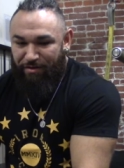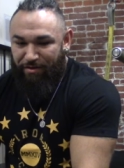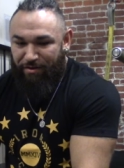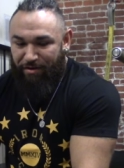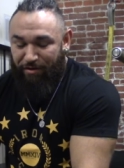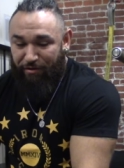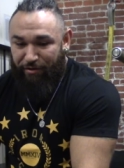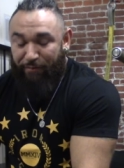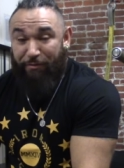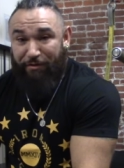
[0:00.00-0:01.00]
uh,
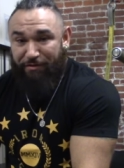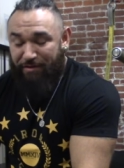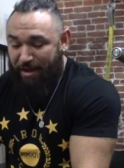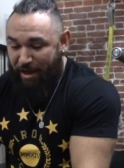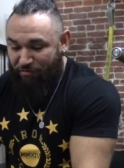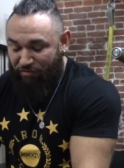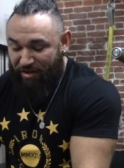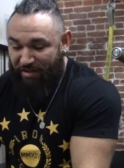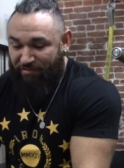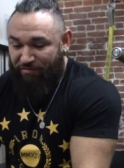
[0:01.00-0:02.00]
Larry Pollock, actually
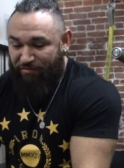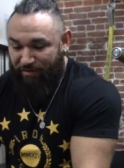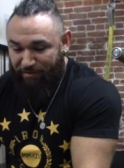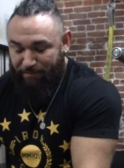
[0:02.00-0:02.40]
got sick.